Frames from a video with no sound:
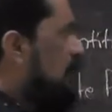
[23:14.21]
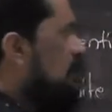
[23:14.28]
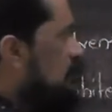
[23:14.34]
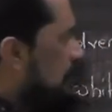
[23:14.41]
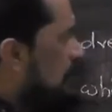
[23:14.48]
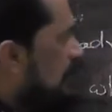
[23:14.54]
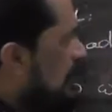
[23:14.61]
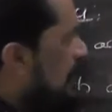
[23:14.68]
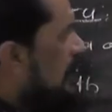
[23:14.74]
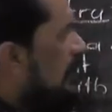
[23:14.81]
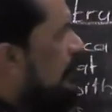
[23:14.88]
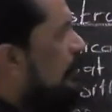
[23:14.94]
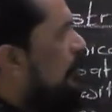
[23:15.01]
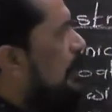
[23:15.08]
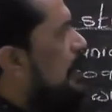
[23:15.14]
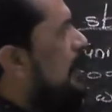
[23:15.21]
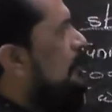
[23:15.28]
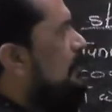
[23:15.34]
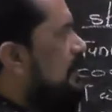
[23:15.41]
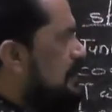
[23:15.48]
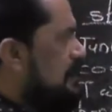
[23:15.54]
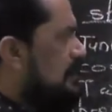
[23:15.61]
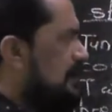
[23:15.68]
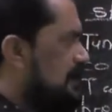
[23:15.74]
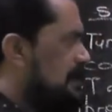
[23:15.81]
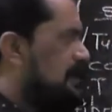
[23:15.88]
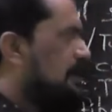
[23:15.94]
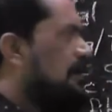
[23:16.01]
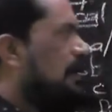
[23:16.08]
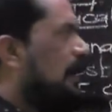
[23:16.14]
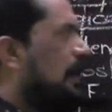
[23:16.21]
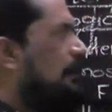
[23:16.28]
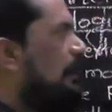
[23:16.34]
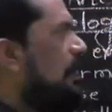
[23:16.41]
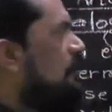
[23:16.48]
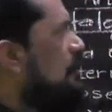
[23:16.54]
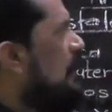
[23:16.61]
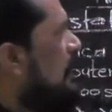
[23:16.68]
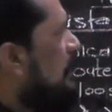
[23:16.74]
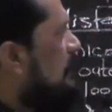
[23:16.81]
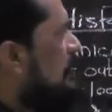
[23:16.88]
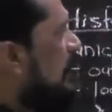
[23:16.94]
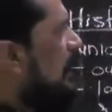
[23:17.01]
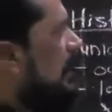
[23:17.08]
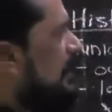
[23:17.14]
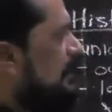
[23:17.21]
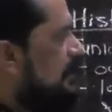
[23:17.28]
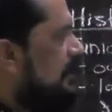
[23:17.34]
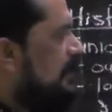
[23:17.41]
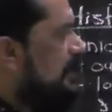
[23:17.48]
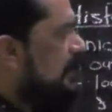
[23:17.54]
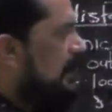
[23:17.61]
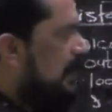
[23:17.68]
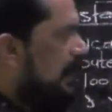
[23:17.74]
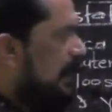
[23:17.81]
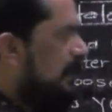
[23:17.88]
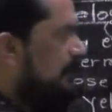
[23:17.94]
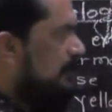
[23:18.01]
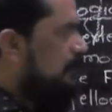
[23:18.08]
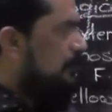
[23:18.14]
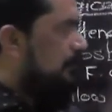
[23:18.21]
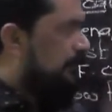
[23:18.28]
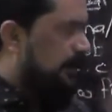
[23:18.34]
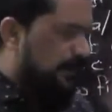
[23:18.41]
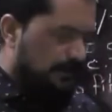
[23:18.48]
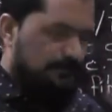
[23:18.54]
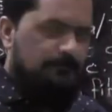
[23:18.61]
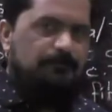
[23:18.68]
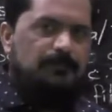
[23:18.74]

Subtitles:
So here we have discussed about the artery and vein.